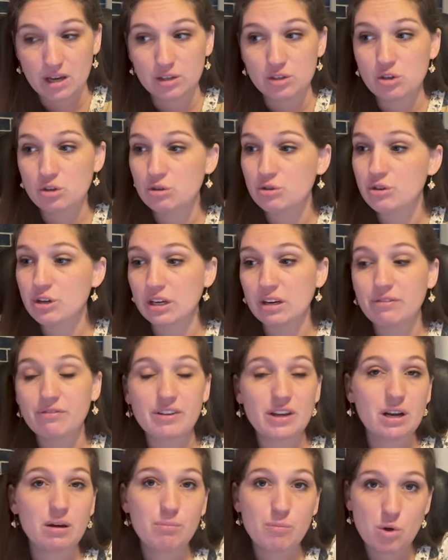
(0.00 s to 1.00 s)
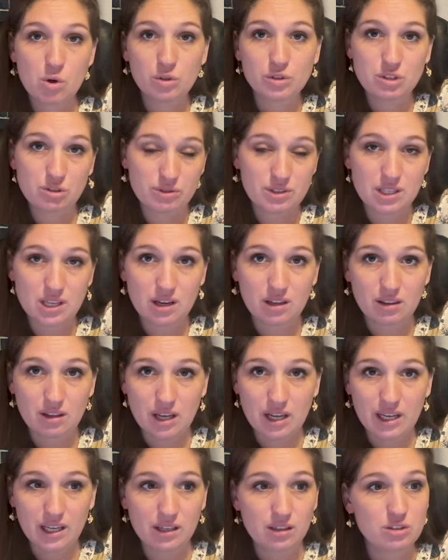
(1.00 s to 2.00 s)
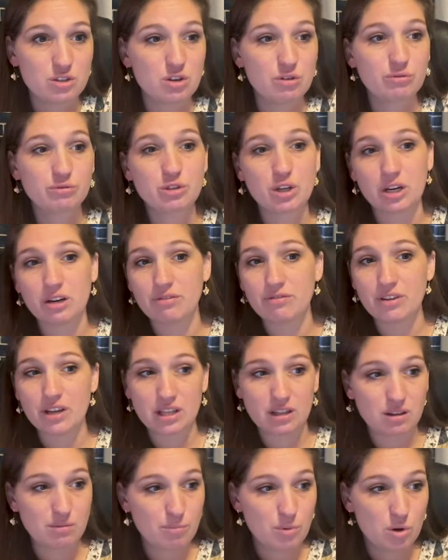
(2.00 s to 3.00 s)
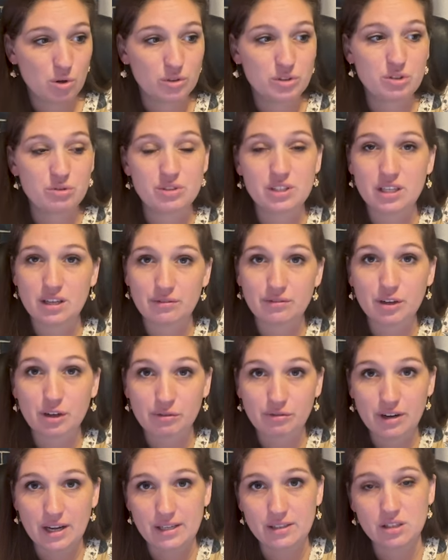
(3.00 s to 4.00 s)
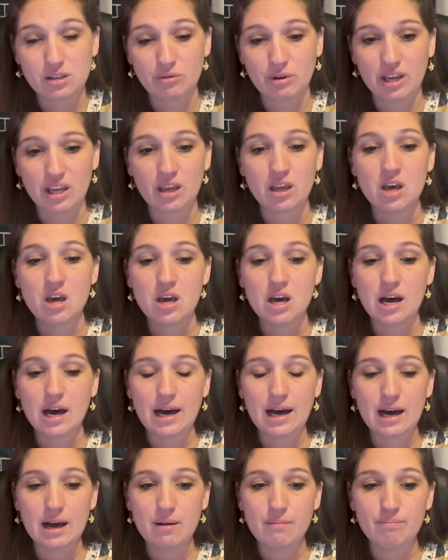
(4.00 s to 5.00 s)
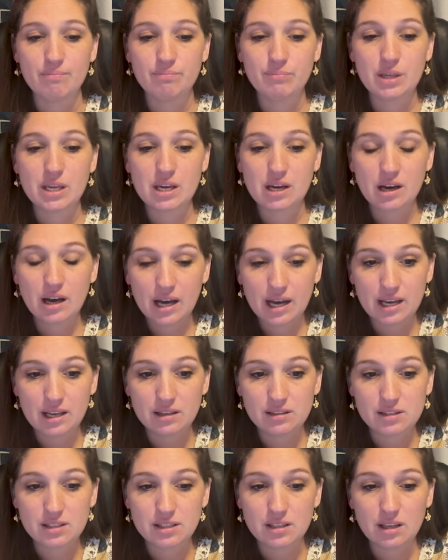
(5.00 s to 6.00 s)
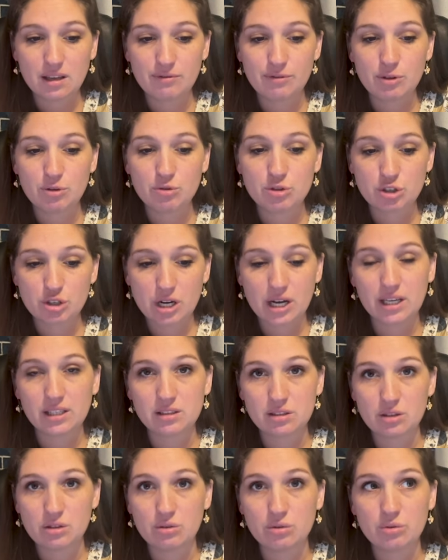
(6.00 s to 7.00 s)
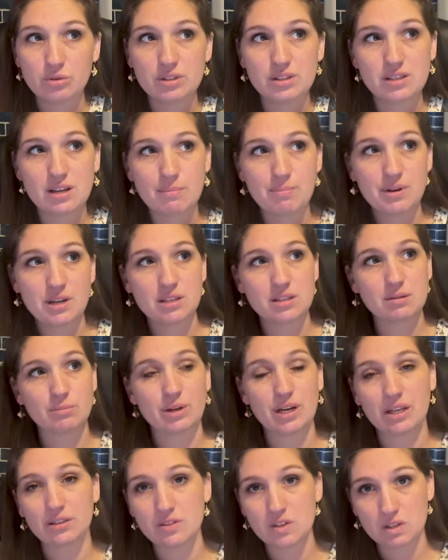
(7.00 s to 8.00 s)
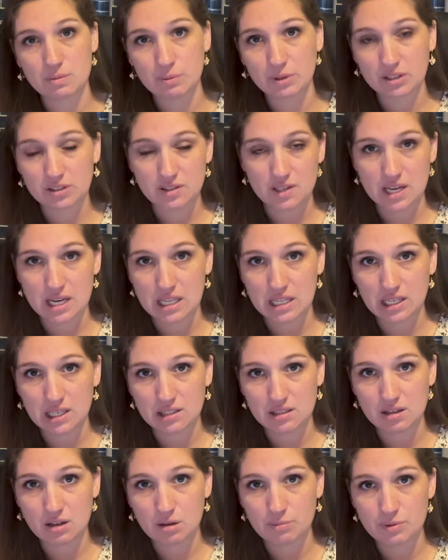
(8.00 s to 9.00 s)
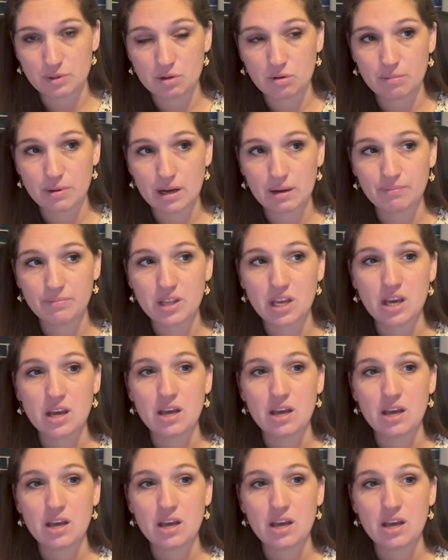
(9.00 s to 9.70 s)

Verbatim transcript: Don't try to fit a mold you see online. Don't try to fit the mold you see of your friend doing. Um, because if you try to step into someone else's personality as a homeschool mom,